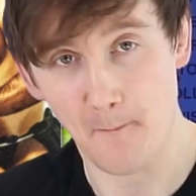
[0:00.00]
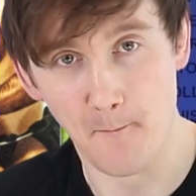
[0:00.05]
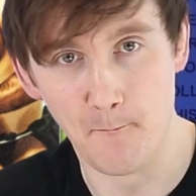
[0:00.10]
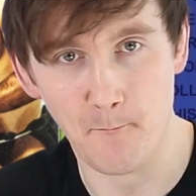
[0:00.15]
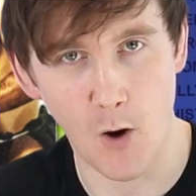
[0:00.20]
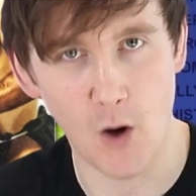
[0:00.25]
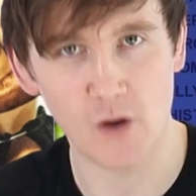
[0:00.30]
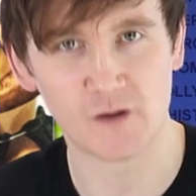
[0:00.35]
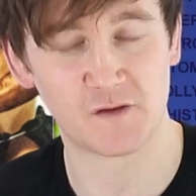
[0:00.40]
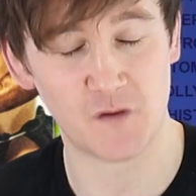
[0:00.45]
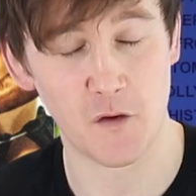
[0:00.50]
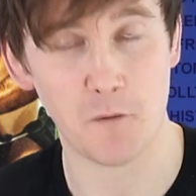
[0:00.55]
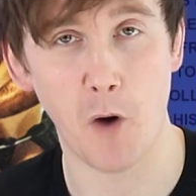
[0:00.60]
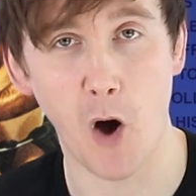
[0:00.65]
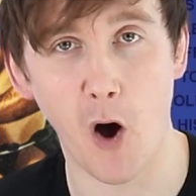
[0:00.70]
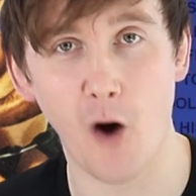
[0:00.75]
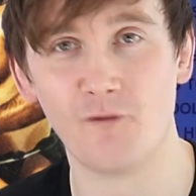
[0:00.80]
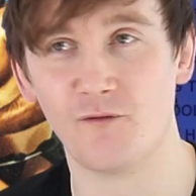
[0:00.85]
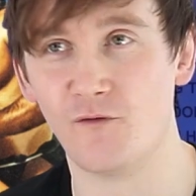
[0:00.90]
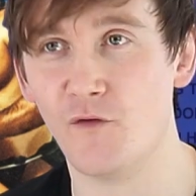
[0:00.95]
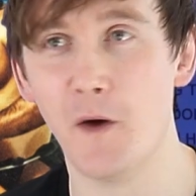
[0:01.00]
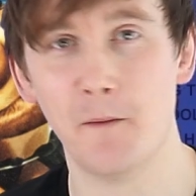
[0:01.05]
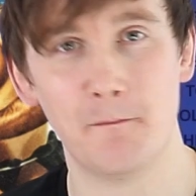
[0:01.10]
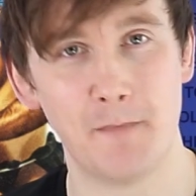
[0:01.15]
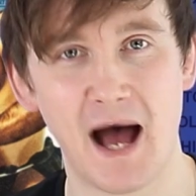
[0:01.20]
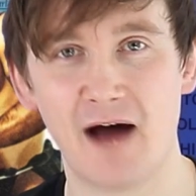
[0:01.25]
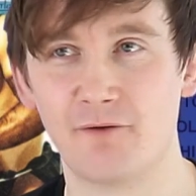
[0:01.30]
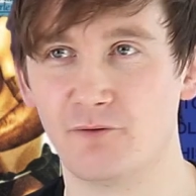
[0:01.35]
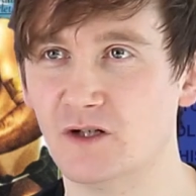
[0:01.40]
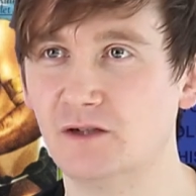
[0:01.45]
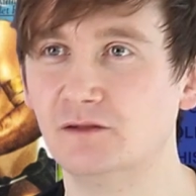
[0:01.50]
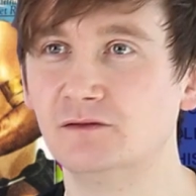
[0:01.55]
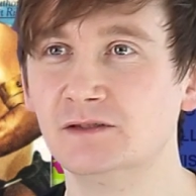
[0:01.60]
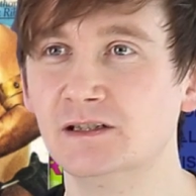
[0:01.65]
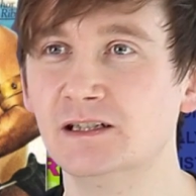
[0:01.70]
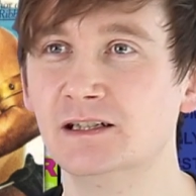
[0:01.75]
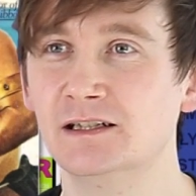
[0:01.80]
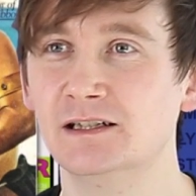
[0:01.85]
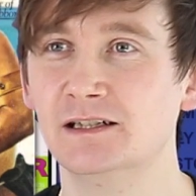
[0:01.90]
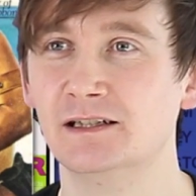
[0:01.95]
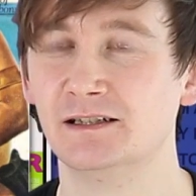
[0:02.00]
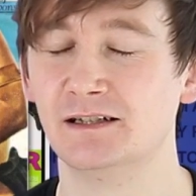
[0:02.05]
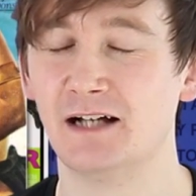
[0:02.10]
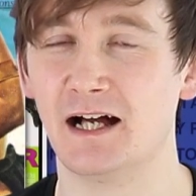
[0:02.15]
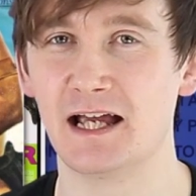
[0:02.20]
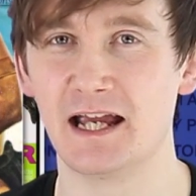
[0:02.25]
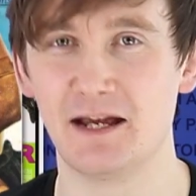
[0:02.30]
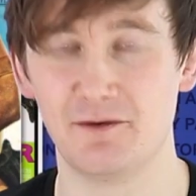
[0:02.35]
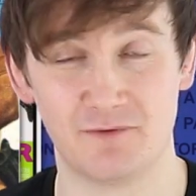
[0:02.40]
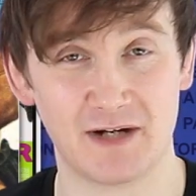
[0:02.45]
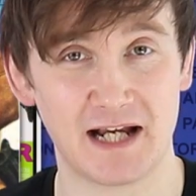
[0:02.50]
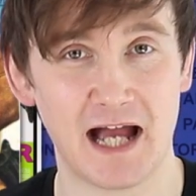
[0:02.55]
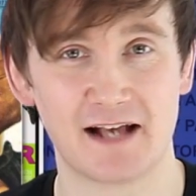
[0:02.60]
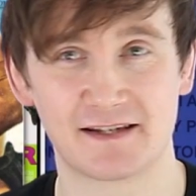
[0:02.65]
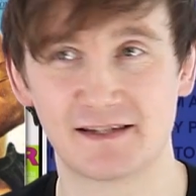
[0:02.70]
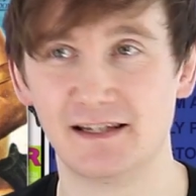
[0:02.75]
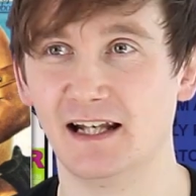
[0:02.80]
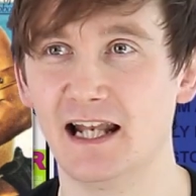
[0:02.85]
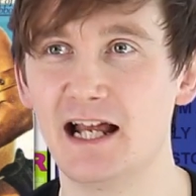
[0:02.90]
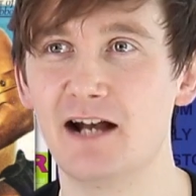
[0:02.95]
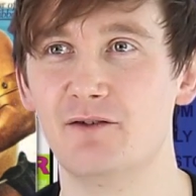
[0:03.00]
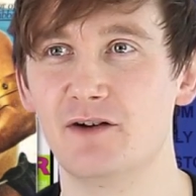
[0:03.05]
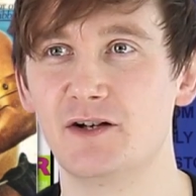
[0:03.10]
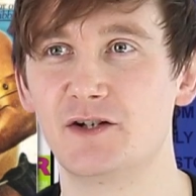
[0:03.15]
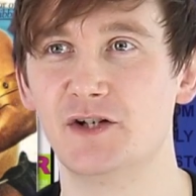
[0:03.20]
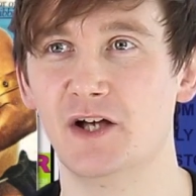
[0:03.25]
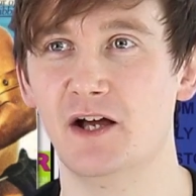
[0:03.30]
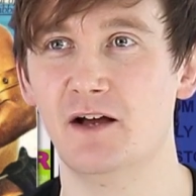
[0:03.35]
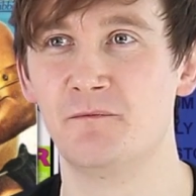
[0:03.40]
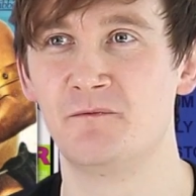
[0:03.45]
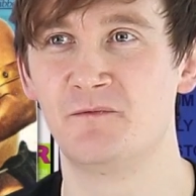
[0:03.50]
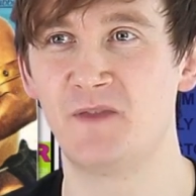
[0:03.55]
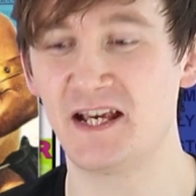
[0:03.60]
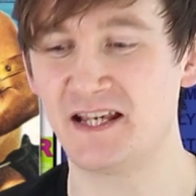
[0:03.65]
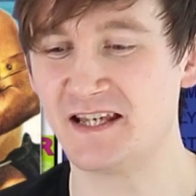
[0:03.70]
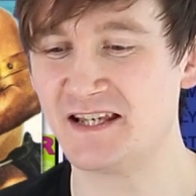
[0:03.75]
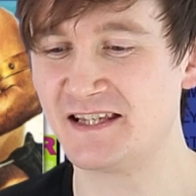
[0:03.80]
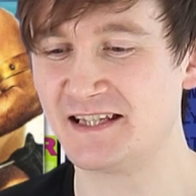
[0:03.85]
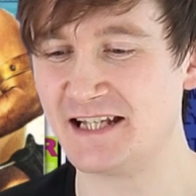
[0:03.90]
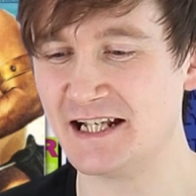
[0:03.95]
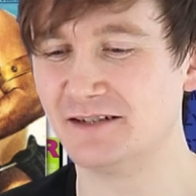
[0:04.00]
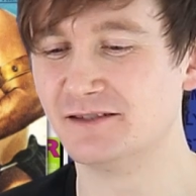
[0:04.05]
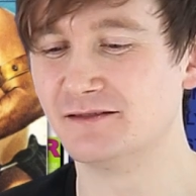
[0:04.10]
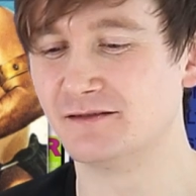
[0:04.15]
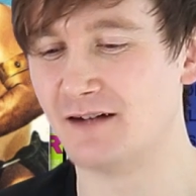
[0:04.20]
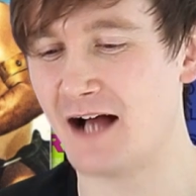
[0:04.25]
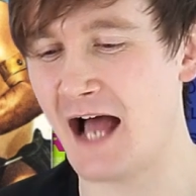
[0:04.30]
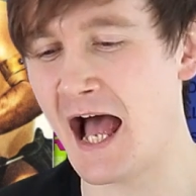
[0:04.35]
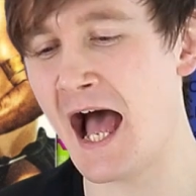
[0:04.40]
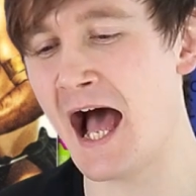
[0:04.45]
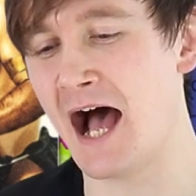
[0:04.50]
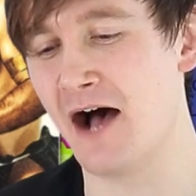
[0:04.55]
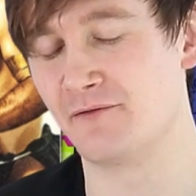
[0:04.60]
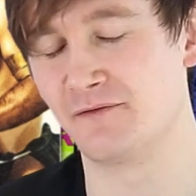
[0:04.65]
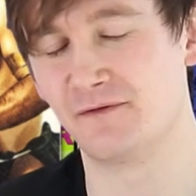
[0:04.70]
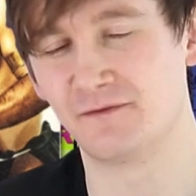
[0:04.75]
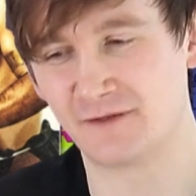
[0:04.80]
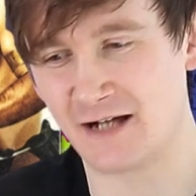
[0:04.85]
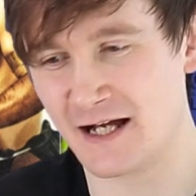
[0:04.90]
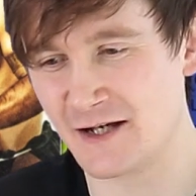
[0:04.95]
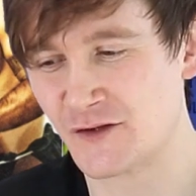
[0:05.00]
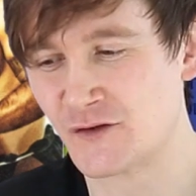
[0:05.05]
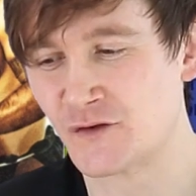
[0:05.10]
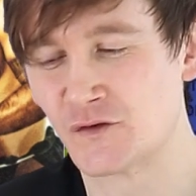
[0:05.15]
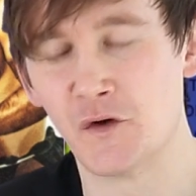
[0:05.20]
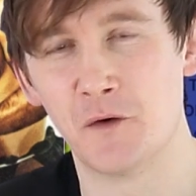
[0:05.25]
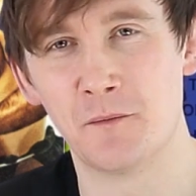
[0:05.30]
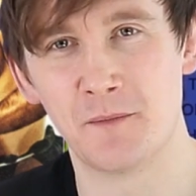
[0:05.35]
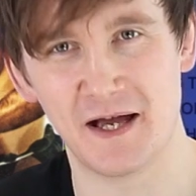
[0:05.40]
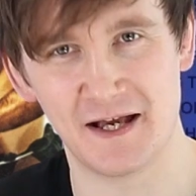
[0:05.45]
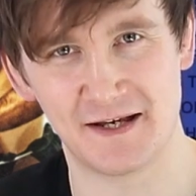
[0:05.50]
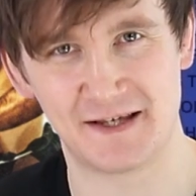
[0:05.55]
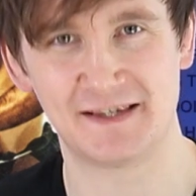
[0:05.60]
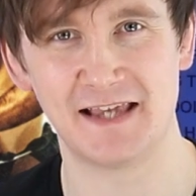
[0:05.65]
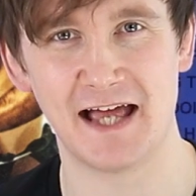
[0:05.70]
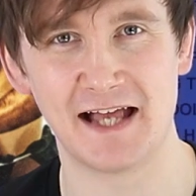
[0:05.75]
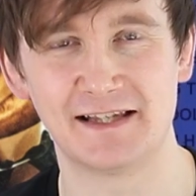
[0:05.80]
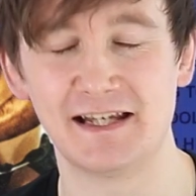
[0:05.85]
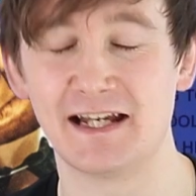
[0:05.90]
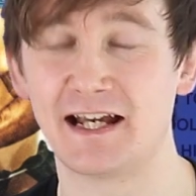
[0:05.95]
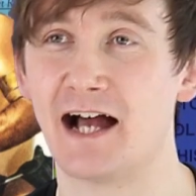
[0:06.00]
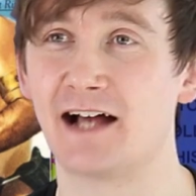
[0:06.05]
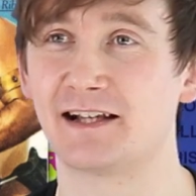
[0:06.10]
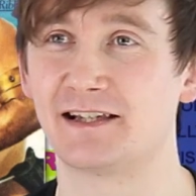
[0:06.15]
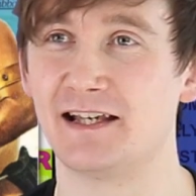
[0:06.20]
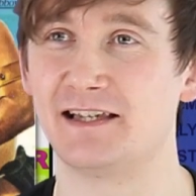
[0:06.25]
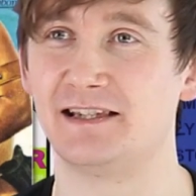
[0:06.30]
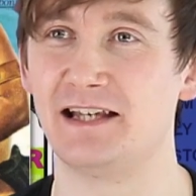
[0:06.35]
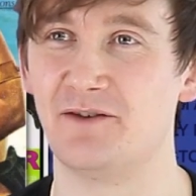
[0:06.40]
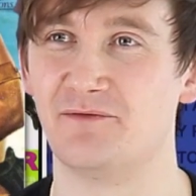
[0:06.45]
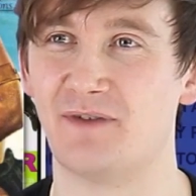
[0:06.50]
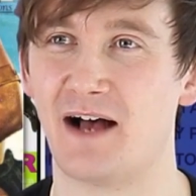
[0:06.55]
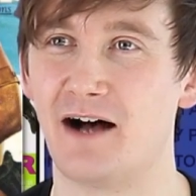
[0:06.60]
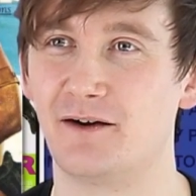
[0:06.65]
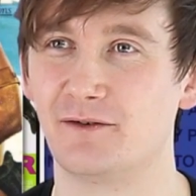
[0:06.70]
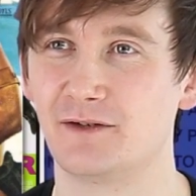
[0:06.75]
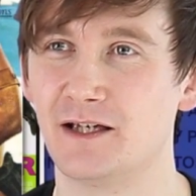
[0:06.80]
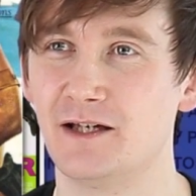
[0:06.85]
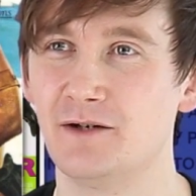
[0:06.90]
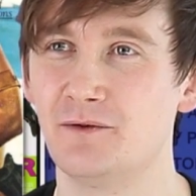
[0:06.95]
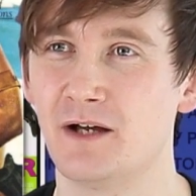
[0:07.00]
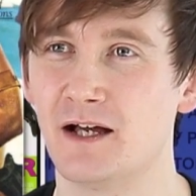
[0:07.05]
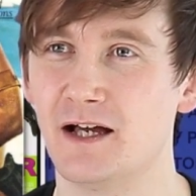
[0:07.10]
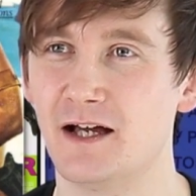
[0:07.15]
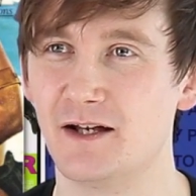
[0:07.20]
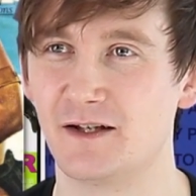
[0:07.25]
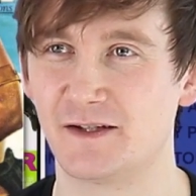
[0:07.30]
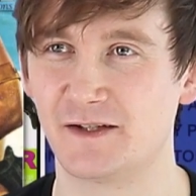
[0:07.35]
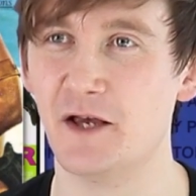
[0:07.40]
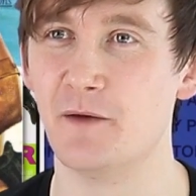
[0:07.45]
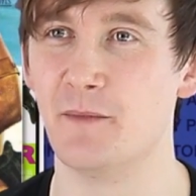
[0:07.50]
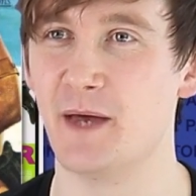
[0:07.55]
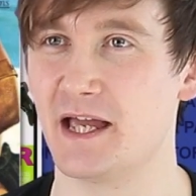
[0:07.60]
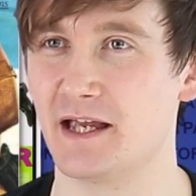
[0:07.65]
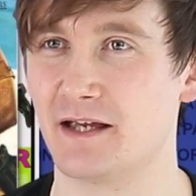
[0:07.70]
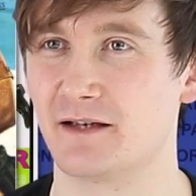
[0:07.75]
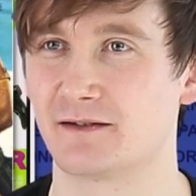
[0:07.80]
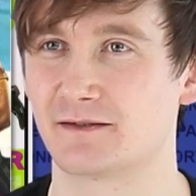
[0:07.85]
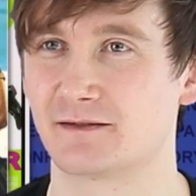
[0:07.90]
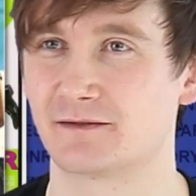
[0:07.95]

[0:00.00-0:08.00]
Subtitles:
bottom of the barrel, like in regards to literature, they still have like some aesthetic, artistic value to me.